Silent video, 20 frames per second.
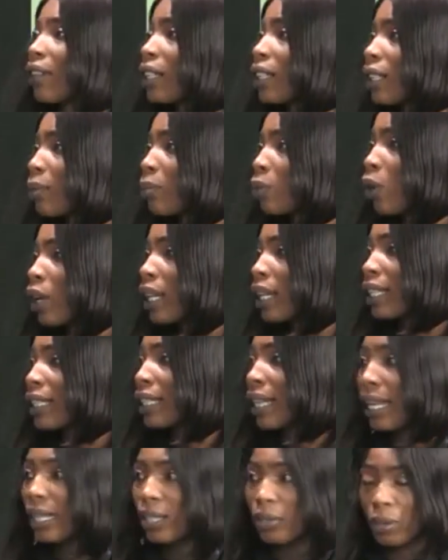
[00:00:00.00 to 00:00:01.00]
Zim dollars,
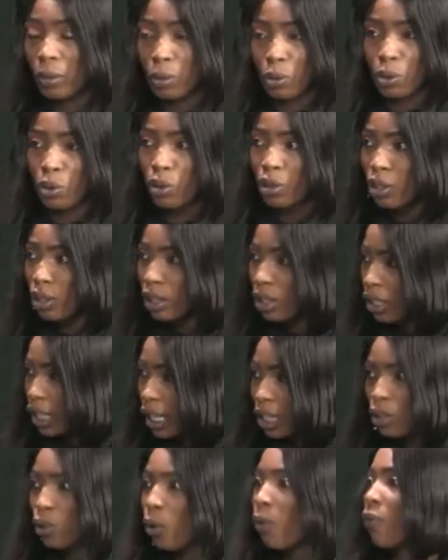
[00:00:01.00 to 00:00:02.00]
and you
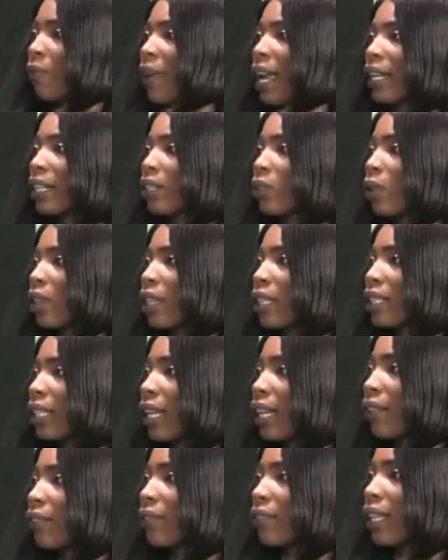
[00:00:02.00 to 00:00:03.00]
just don't find it on the
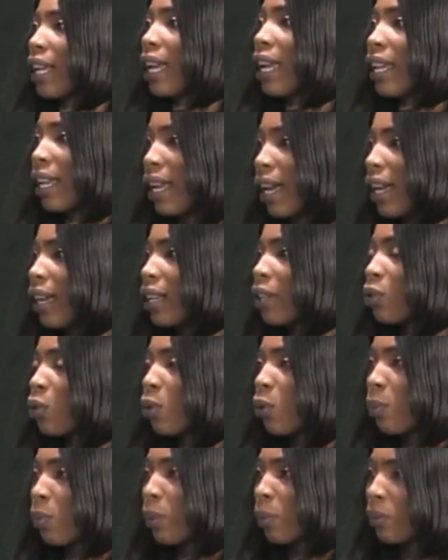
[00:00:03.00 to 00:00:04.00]
shelves.
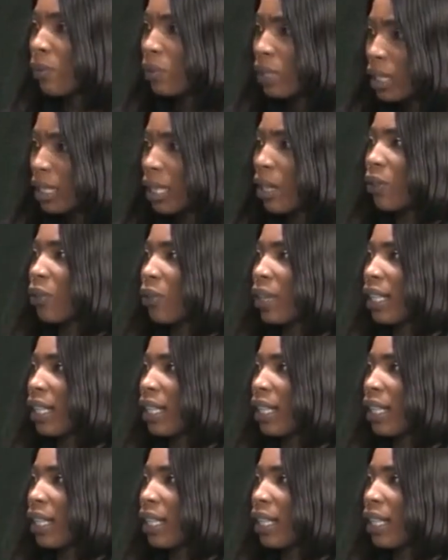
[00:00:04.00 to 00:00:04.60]
Just downgraded.